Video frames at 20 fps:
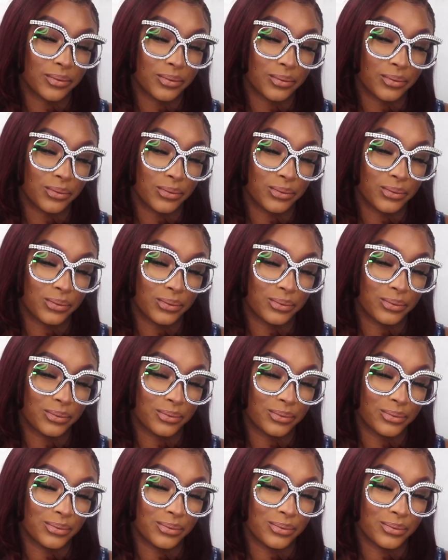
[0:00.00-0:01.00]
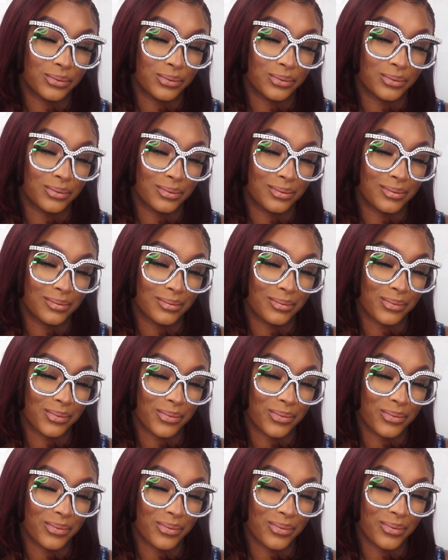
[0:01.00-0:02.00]

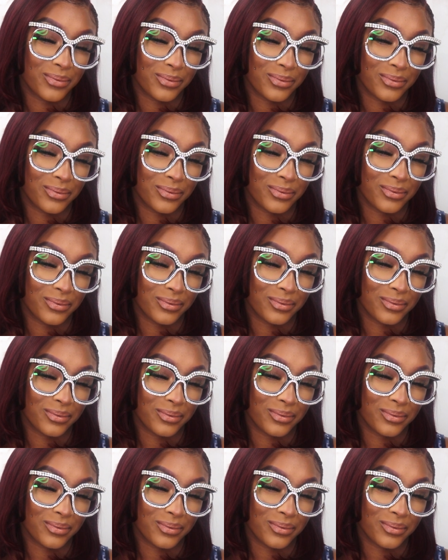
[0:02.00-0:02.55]
[no speech]